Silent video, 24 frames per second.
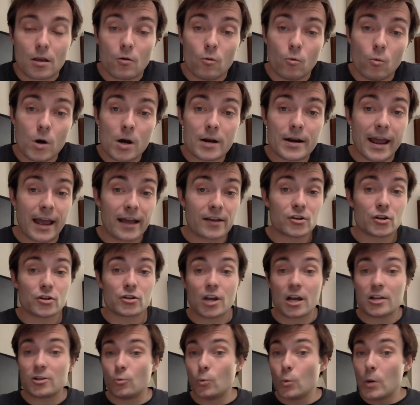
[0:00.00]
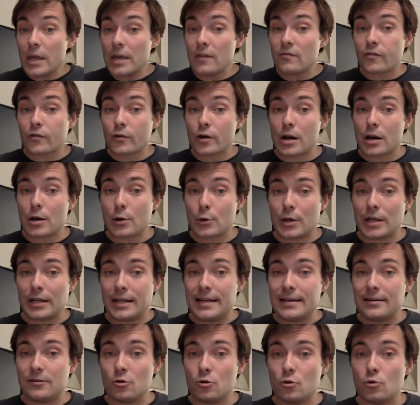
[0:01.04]
One exercise we
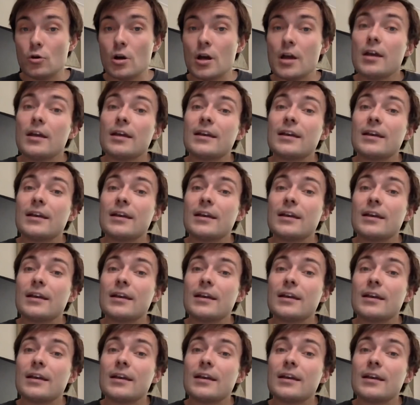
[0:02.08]
frequently do